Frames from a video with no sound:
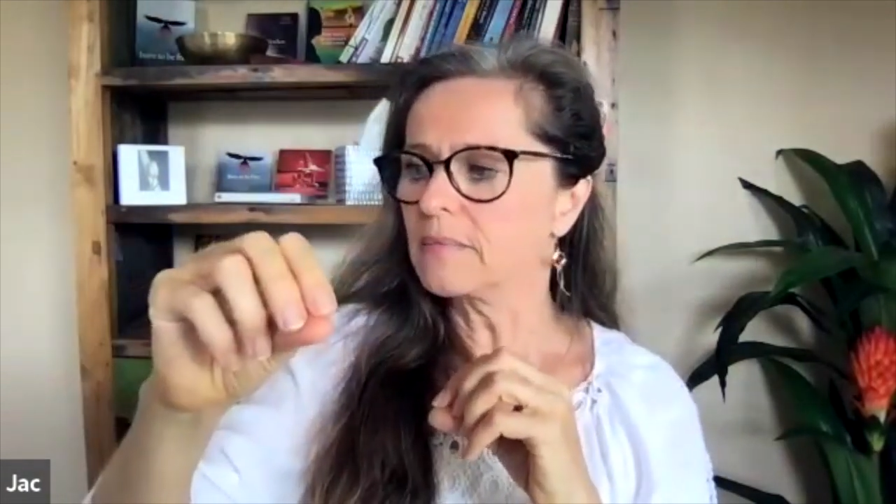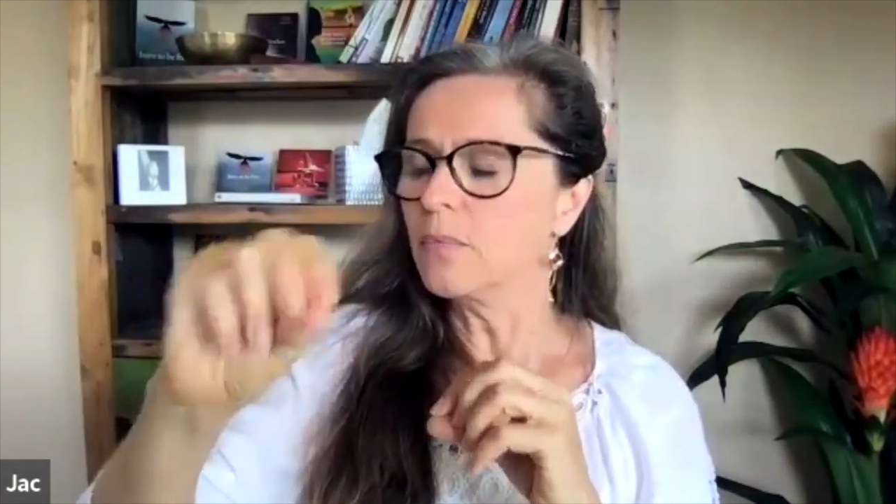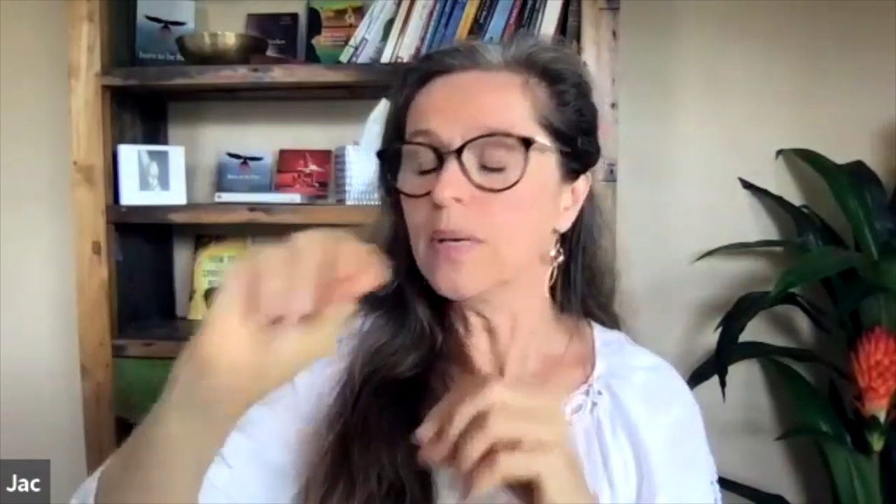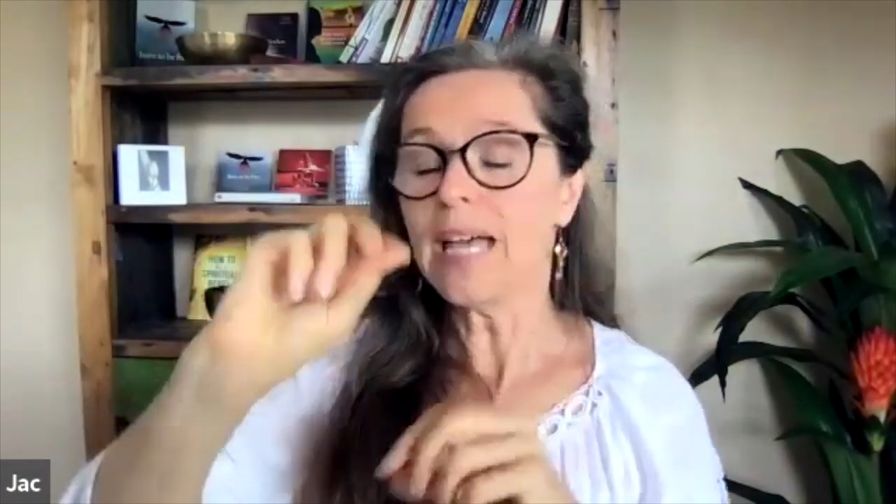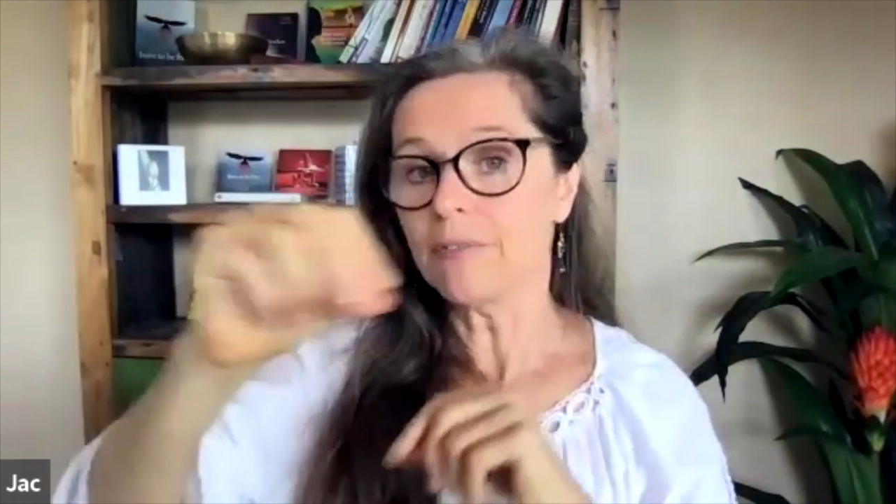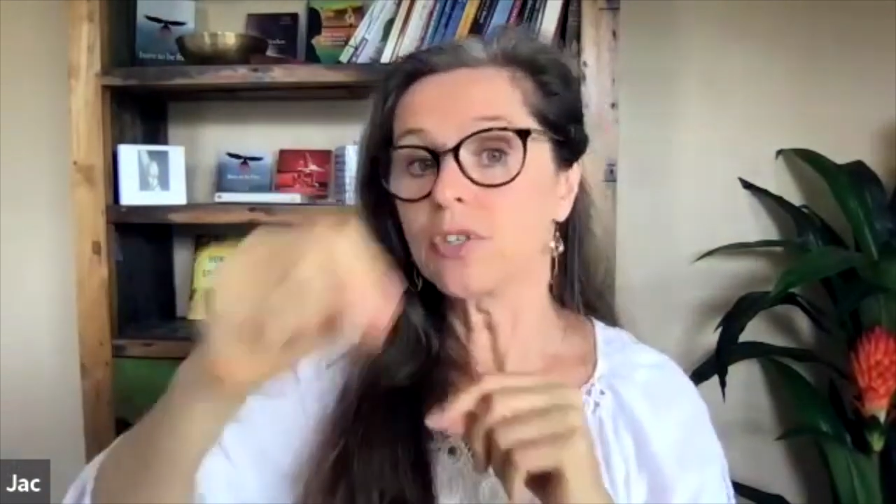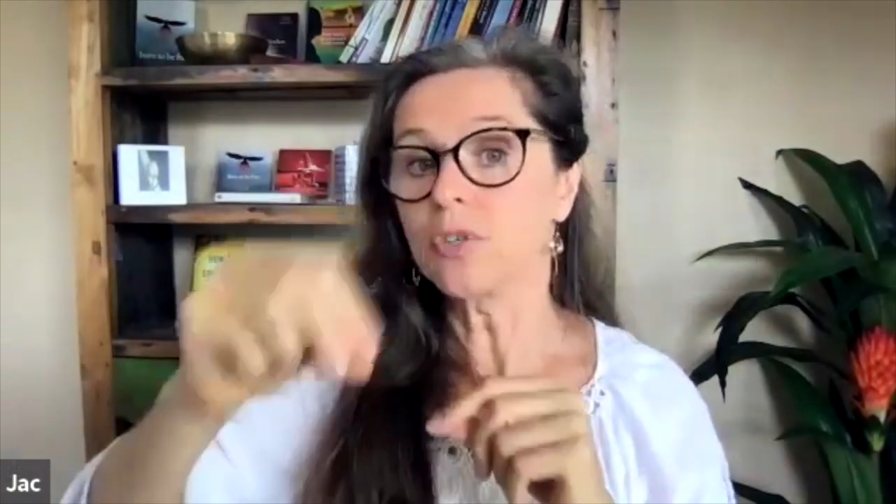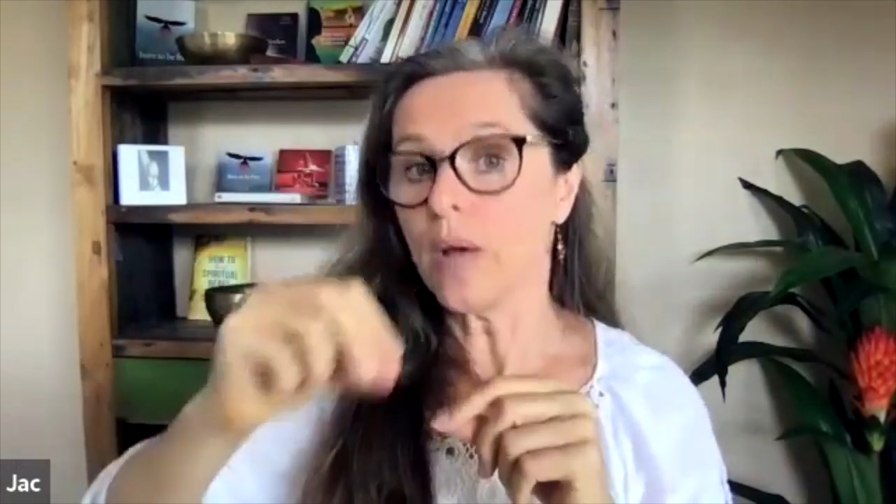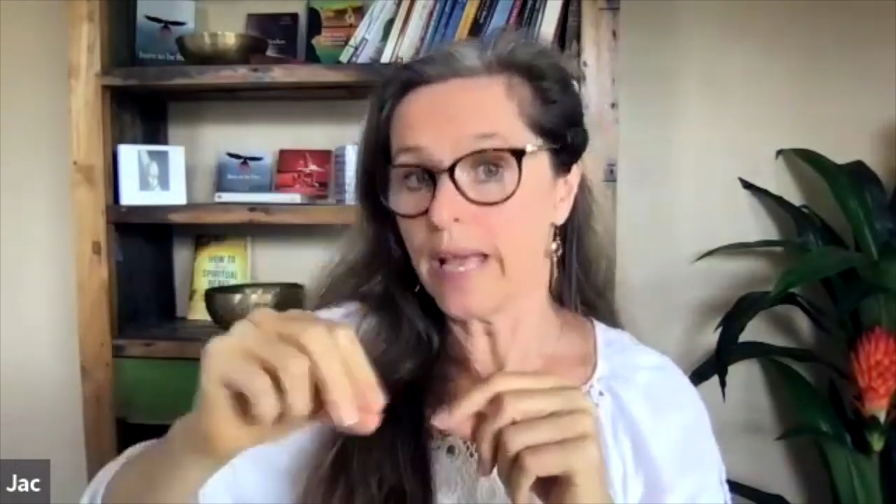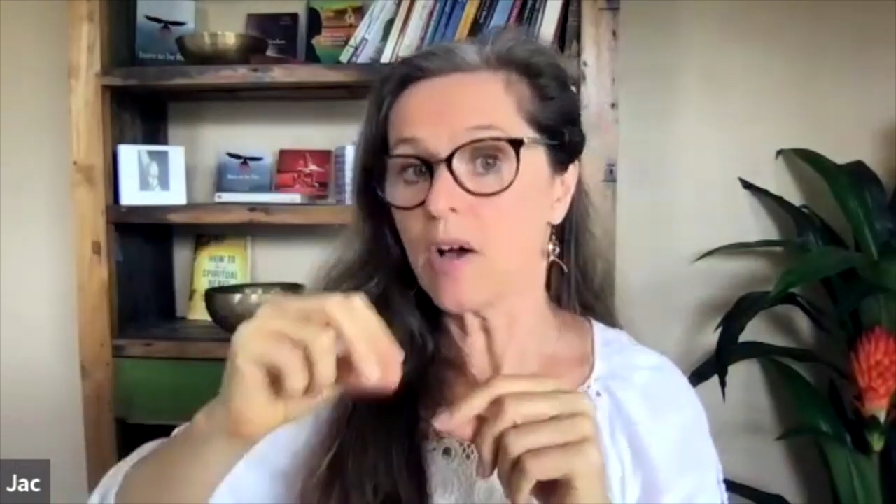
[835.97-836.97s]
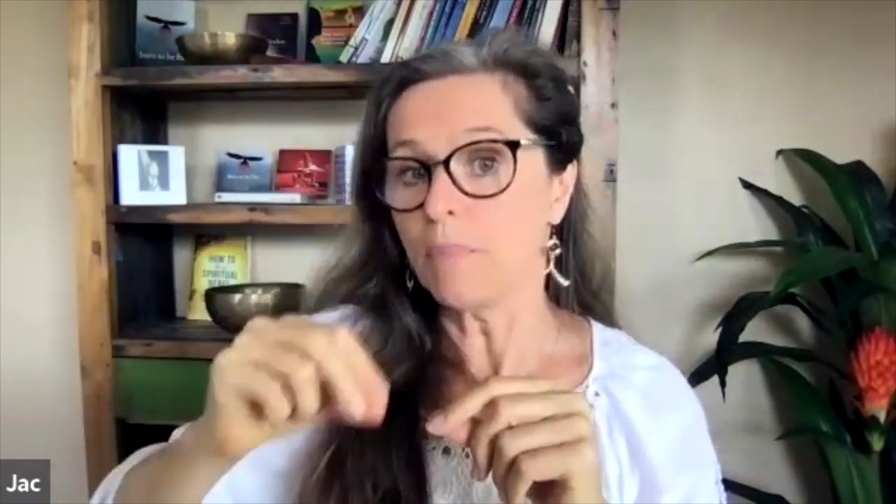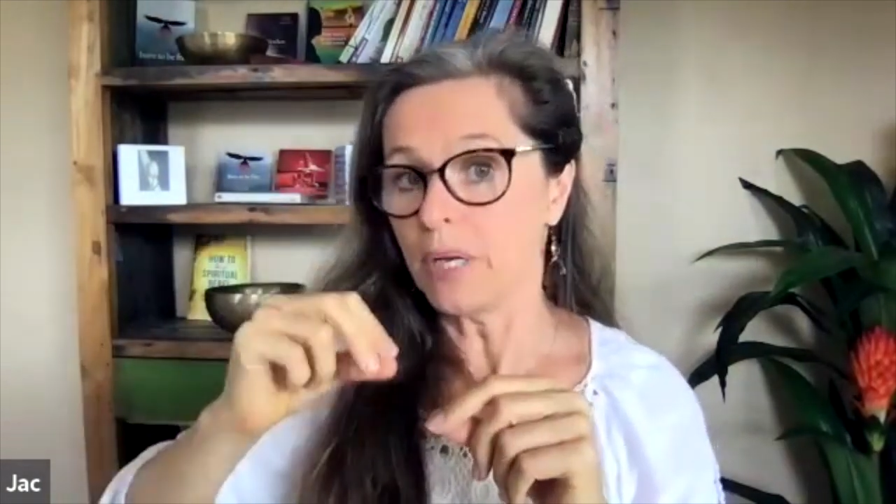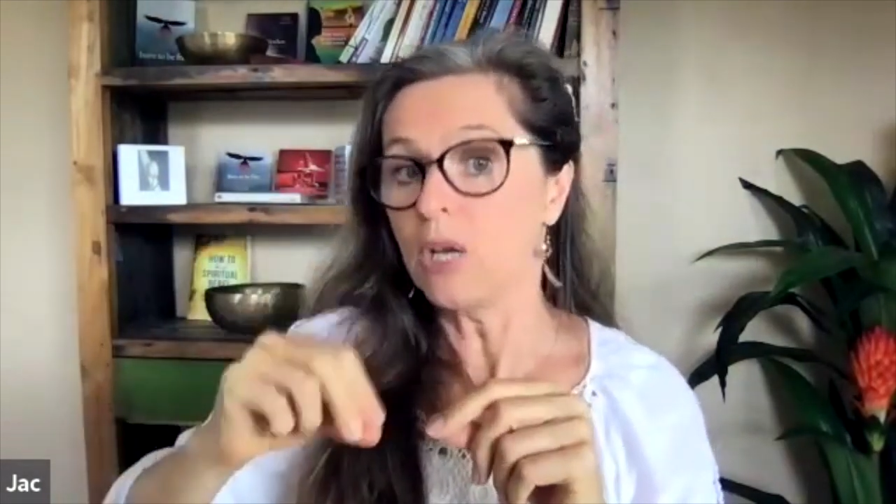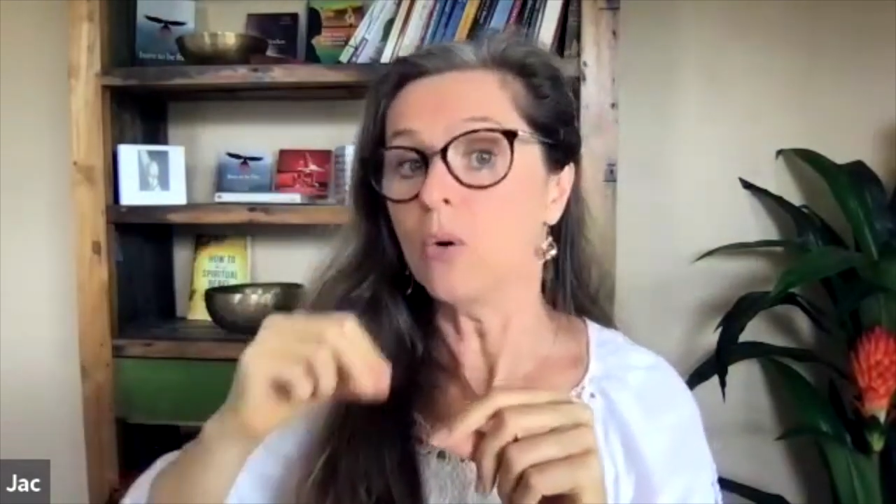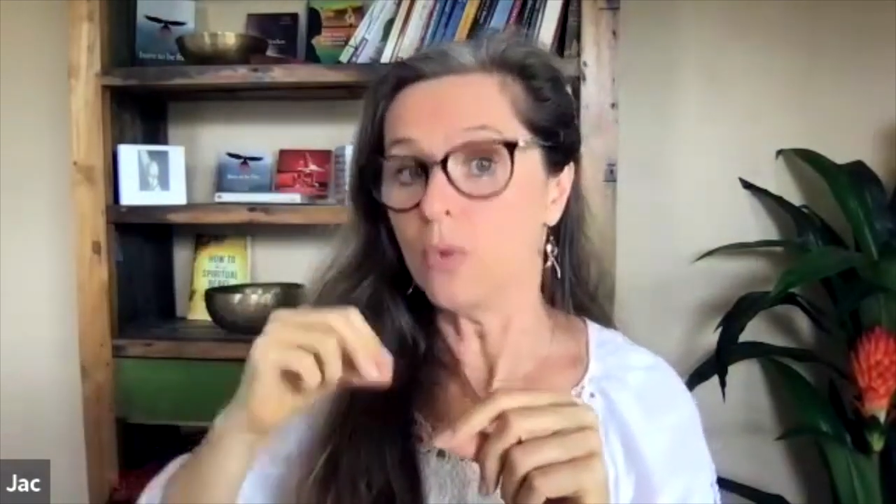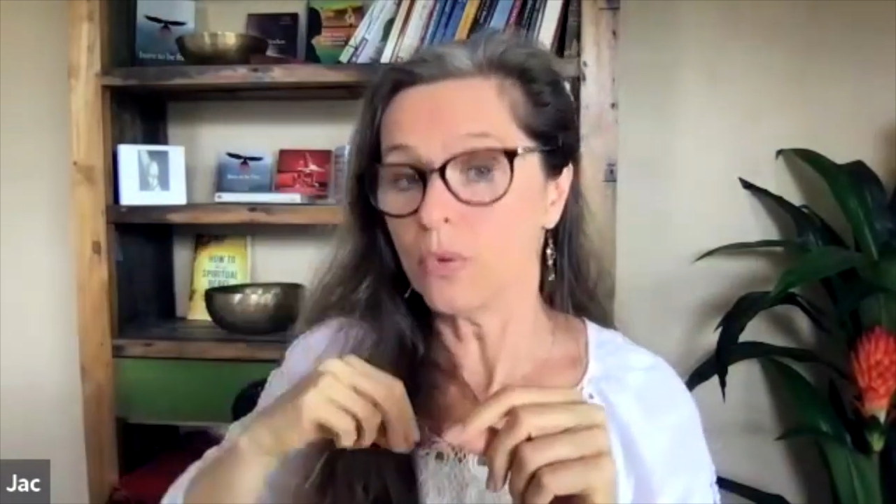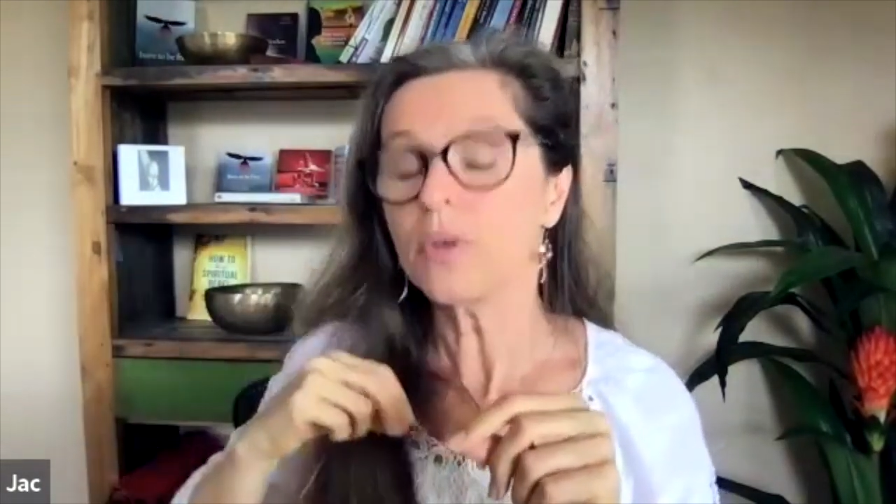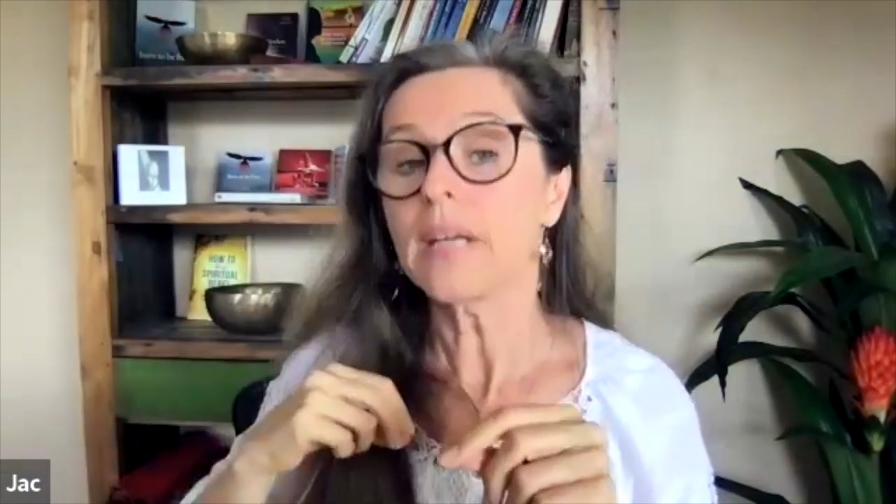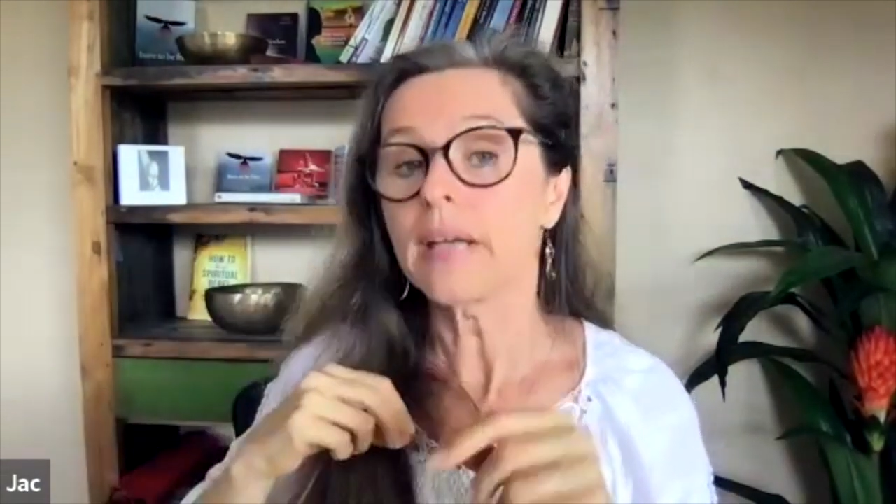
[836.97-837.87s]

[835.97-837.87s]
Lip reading: we have to wake up alone,